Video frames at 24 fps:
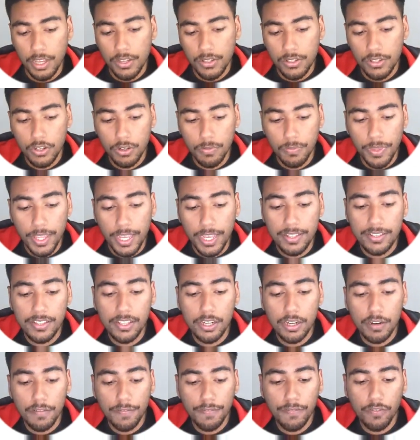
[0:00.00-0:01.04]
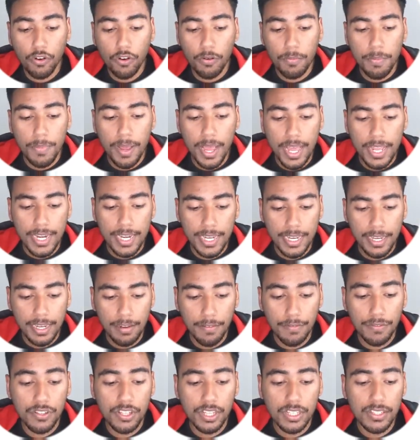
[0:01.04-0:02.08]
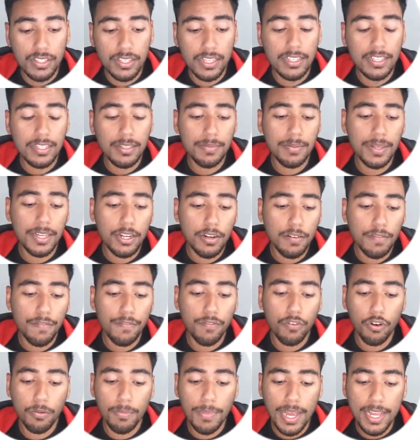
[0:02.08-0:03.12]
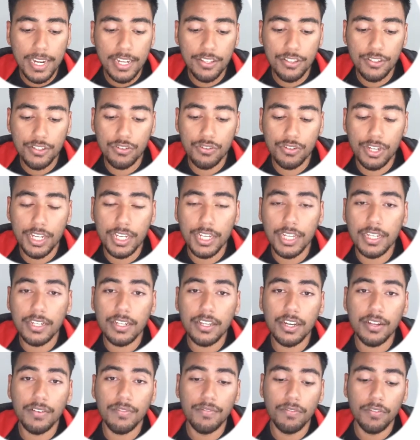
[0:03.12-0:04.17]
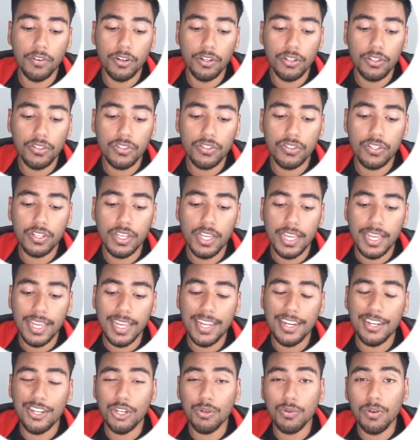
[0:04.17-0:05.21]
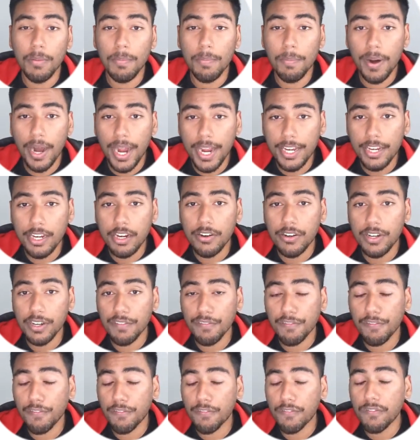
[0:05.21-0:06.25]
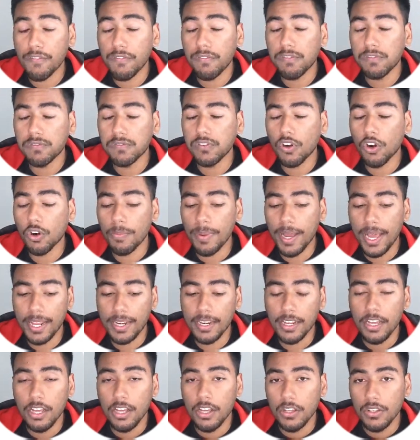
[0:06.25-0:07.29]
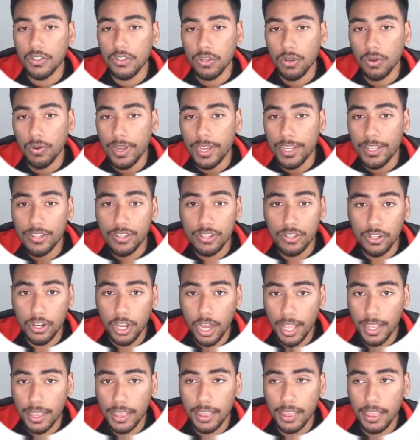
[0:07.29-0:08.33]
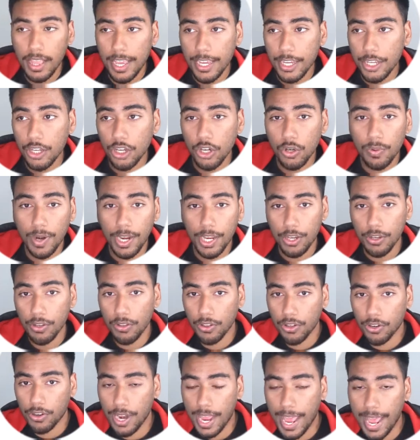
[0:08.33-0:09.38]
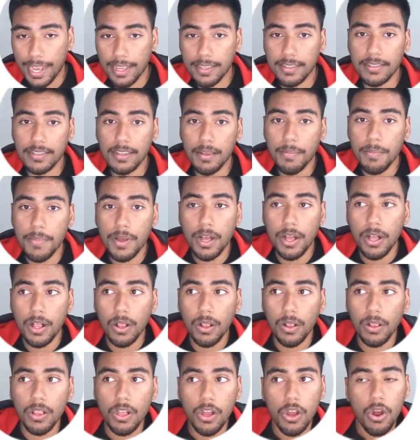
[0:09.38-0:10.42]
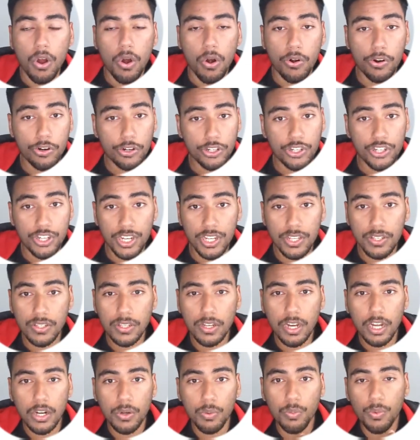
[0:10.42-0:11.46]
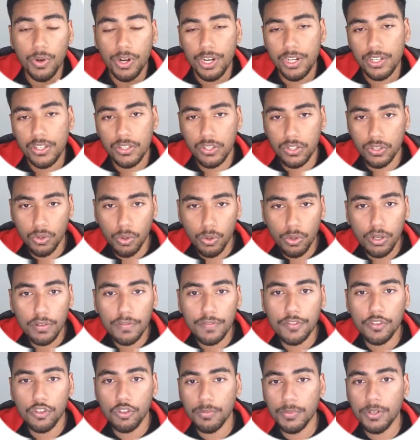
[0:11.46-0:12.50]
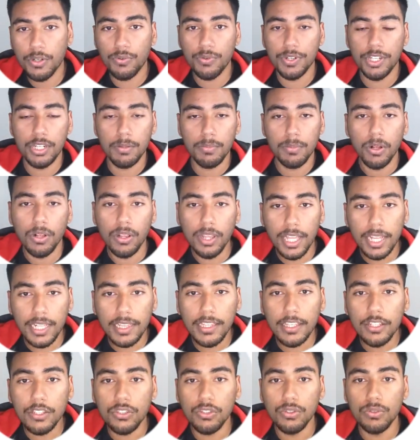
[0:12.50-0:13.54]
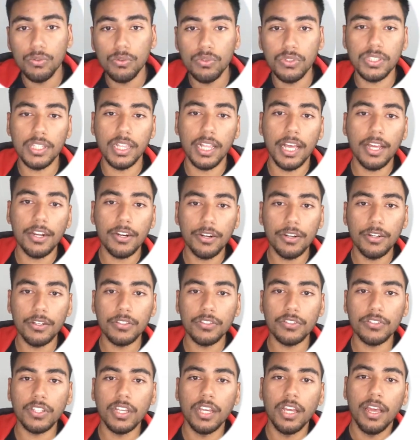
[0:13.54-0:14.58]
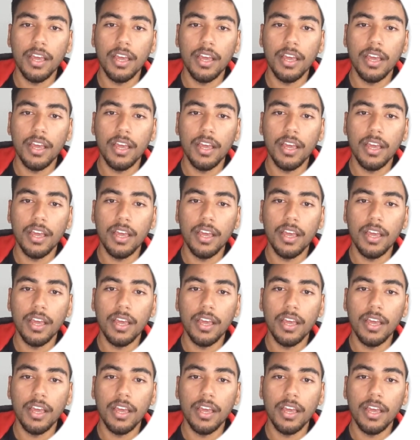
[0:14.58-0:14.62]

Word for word: So instead of formatting, instead of formatted string, it converts it to a binary format. So it's not like your regular XML or JSON where it's sort of human readable. Like they use letters,